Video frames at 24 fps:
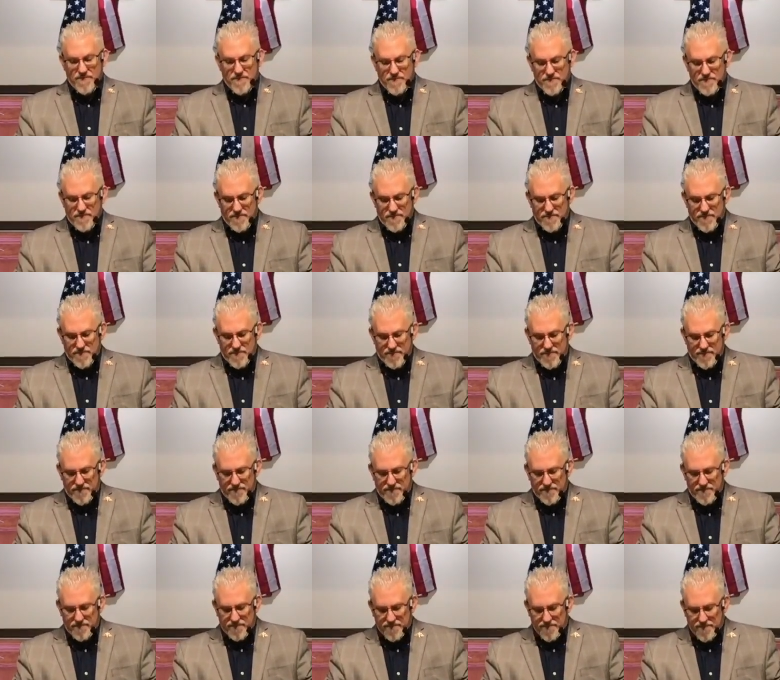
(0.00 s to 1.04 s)

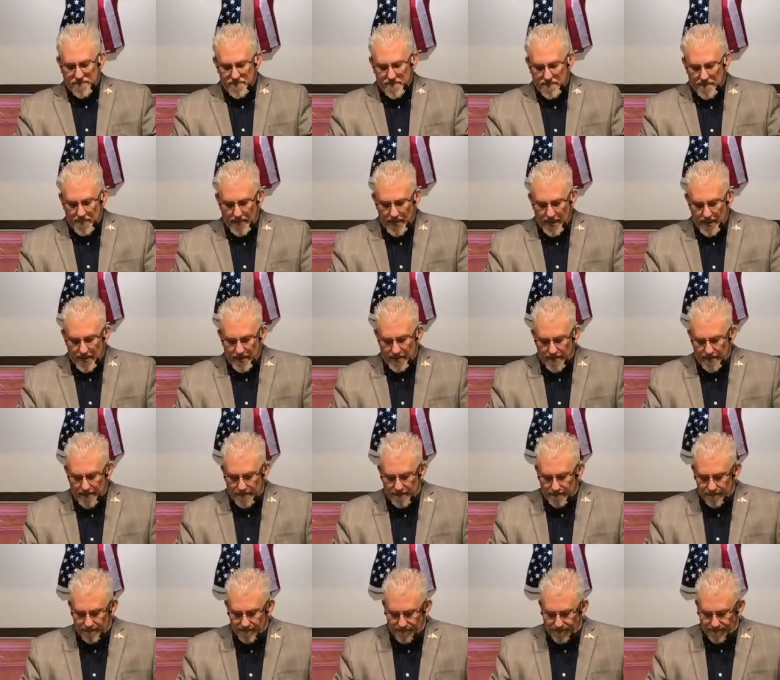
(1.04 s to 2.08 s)

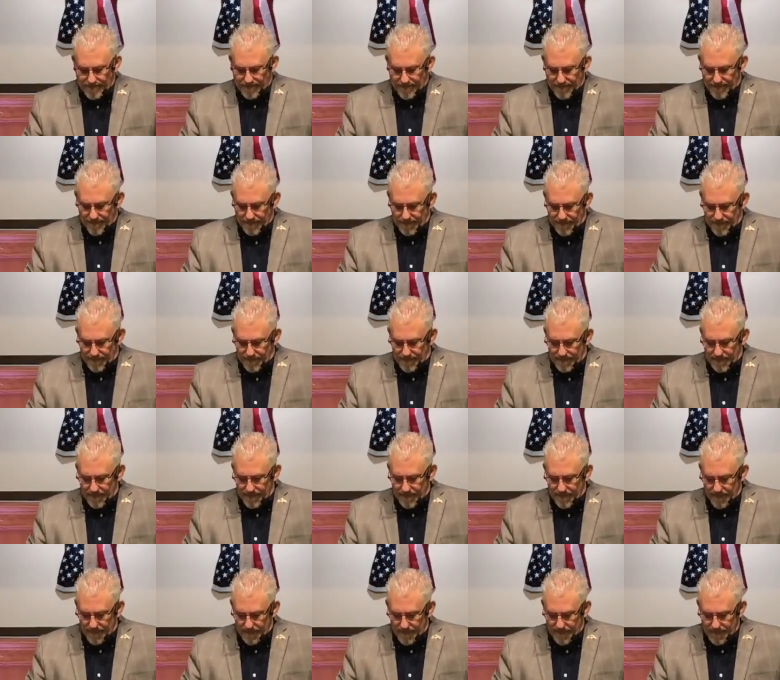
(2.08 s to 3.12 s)

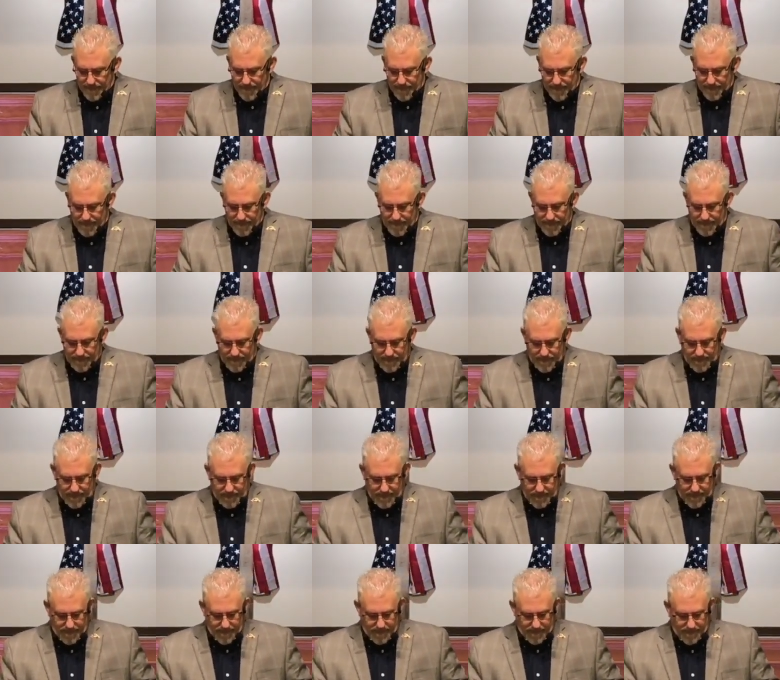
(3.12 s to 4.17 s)

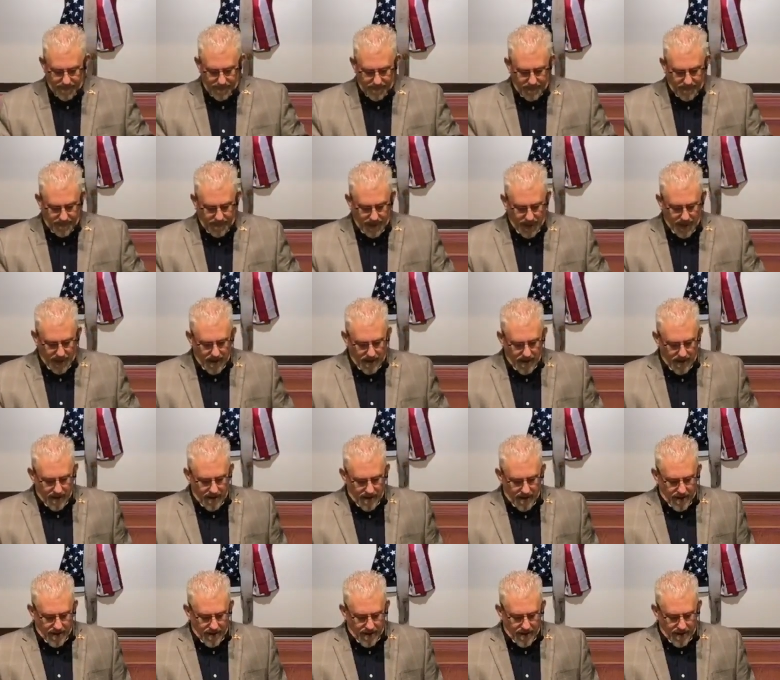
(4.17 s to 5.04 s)
Nothing is said.